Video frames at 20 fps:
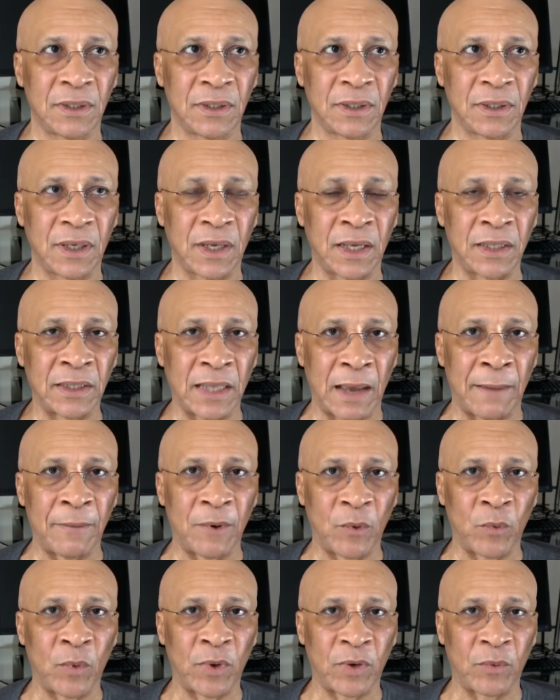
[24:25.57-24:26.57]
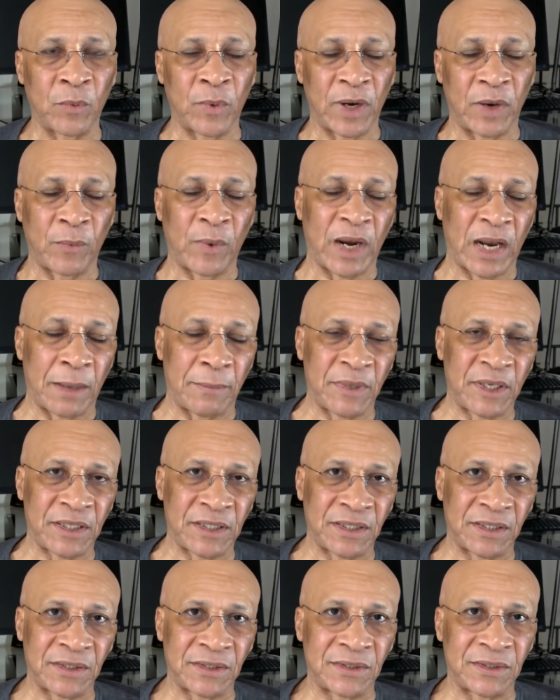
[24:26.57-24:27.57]
And what I mean
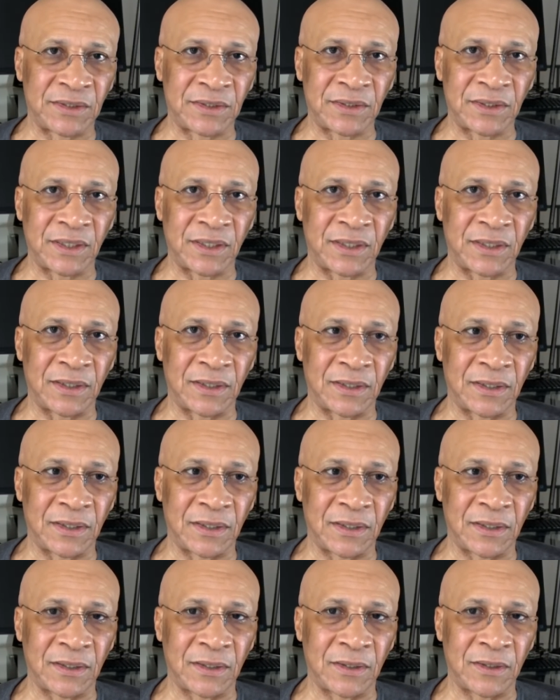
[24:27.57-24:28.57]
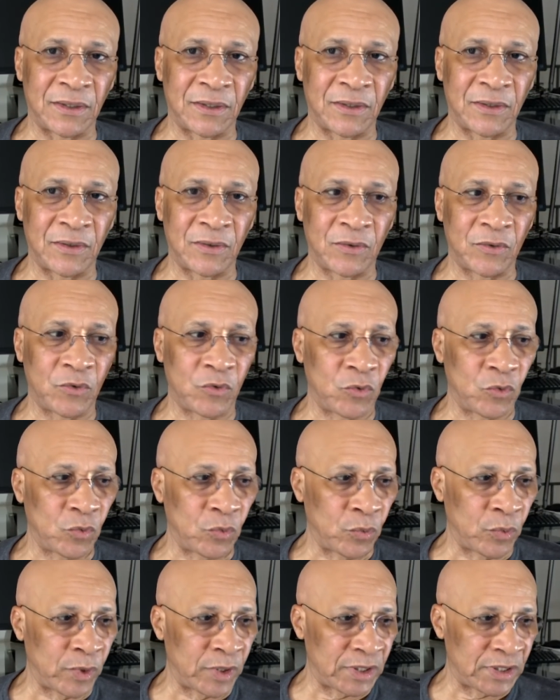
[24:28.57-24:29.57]
is,
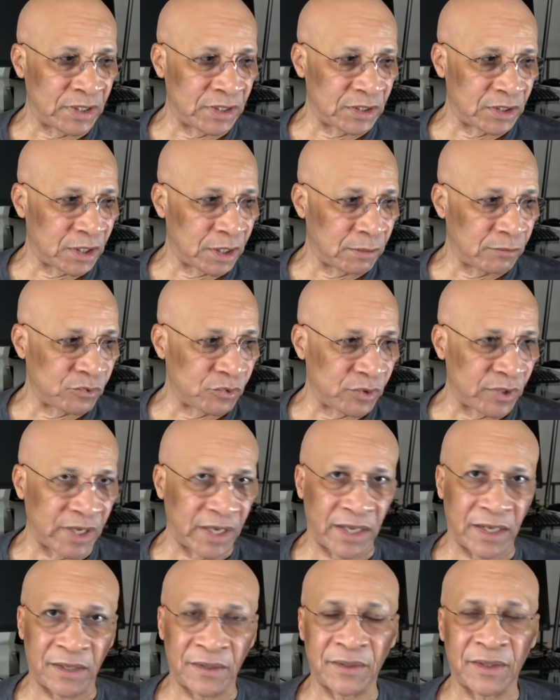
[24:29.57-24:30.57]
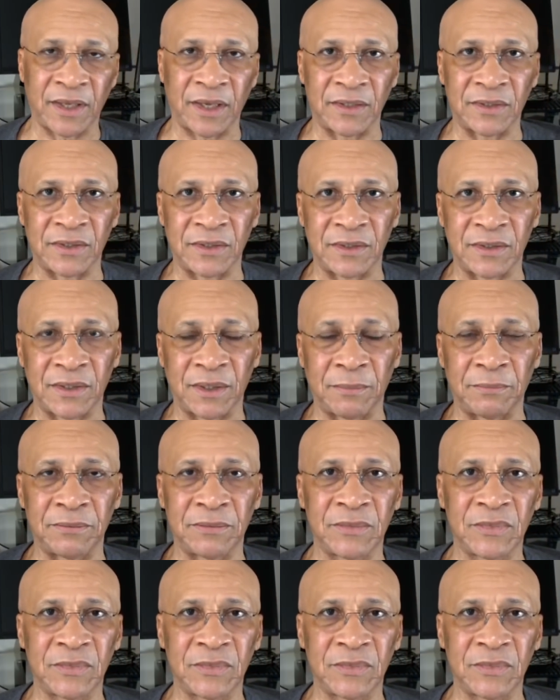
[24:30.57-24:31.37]
when it comes to the healthcare system.